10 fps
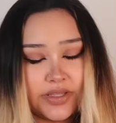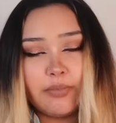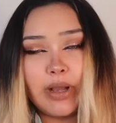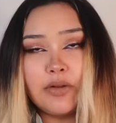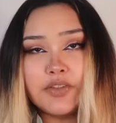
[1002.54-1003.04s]
The
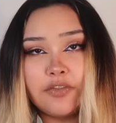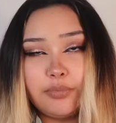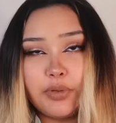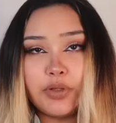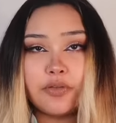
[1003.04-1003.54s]
amount
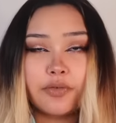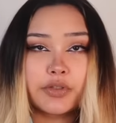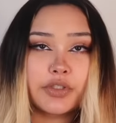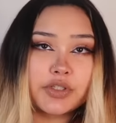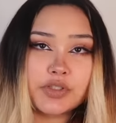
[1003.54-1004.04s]
of beauty
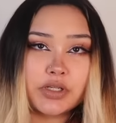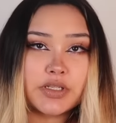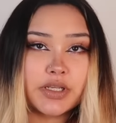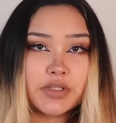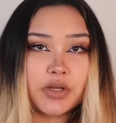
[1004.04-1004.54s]
filters on
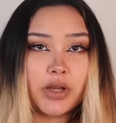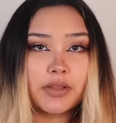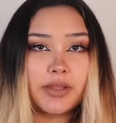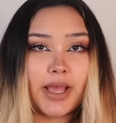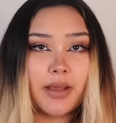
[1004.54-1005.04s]

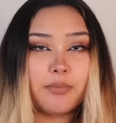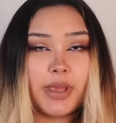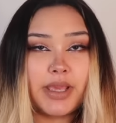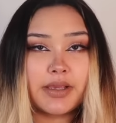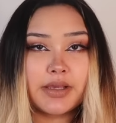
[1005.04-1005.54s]
TikTok that
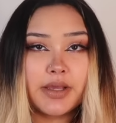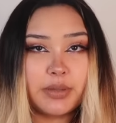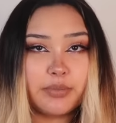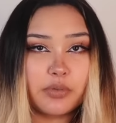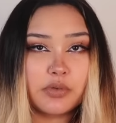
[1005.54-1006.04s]
make
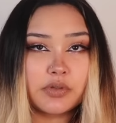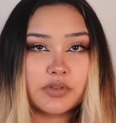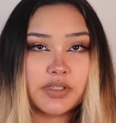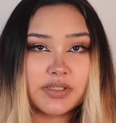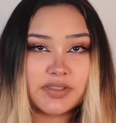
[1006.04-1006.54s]

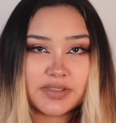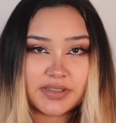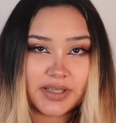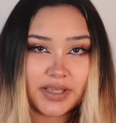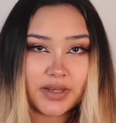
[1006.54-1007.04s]
people's
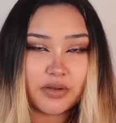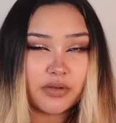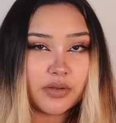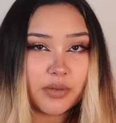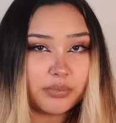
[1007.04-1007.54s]
skin
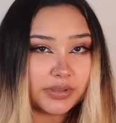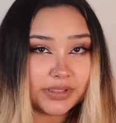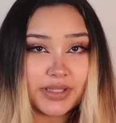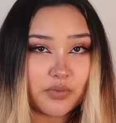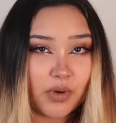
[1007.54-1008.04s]

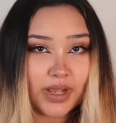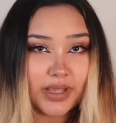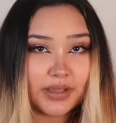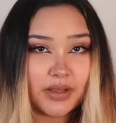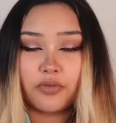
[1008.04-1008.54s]
completely
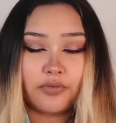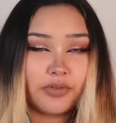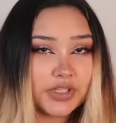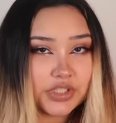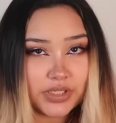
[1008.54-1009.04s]
white or
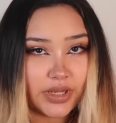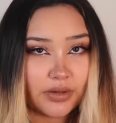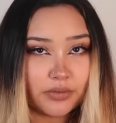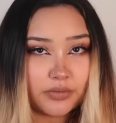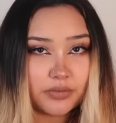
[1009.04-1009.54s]
flushed
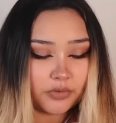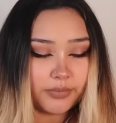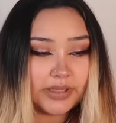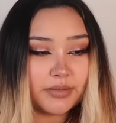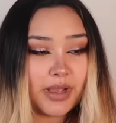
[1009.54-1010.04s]
out or
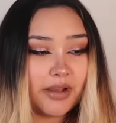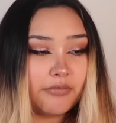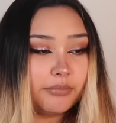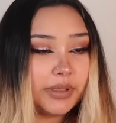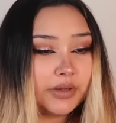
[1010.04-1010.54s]
make them
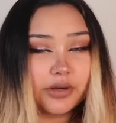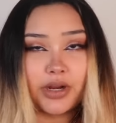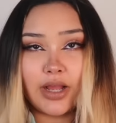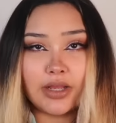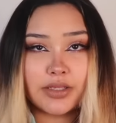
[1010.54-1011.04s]
have
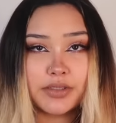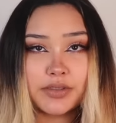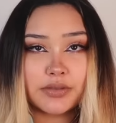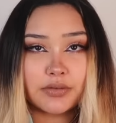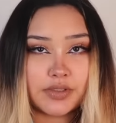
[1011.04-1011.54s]
bigger
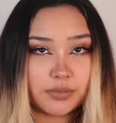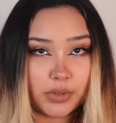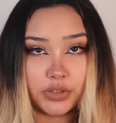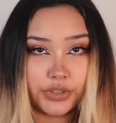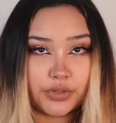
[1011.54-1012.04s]
eyes and
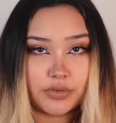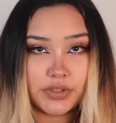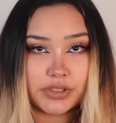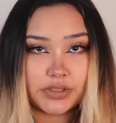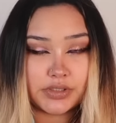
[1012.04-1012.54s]
smaller
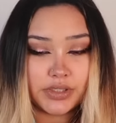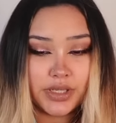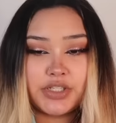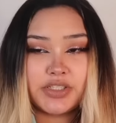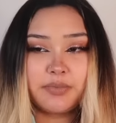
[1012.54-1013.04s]
noses
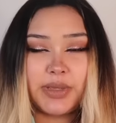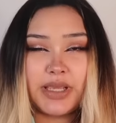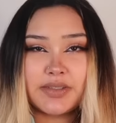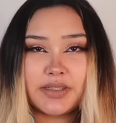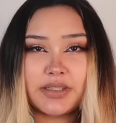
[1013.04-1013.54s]
and just
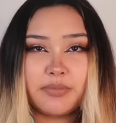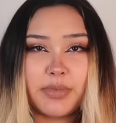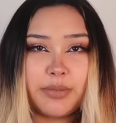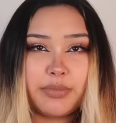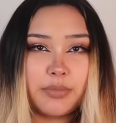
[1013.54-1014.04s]
basically
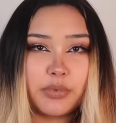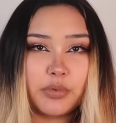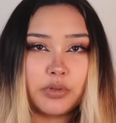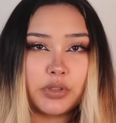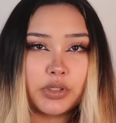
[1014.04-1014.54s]
make
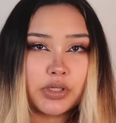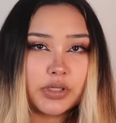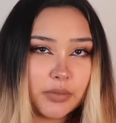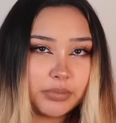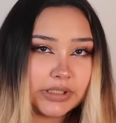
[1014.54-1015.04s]
people
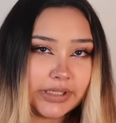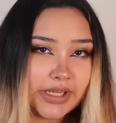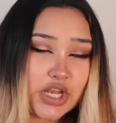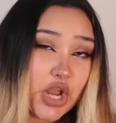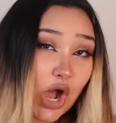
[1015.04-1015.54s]
look
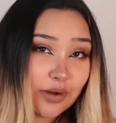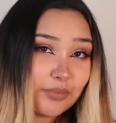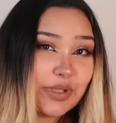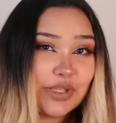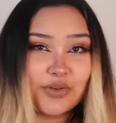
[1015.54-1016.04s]
completely
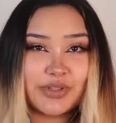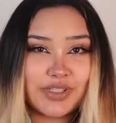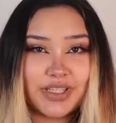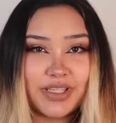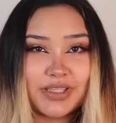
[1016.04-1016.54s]
non P O
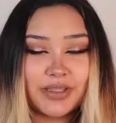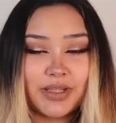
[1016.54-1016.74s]
C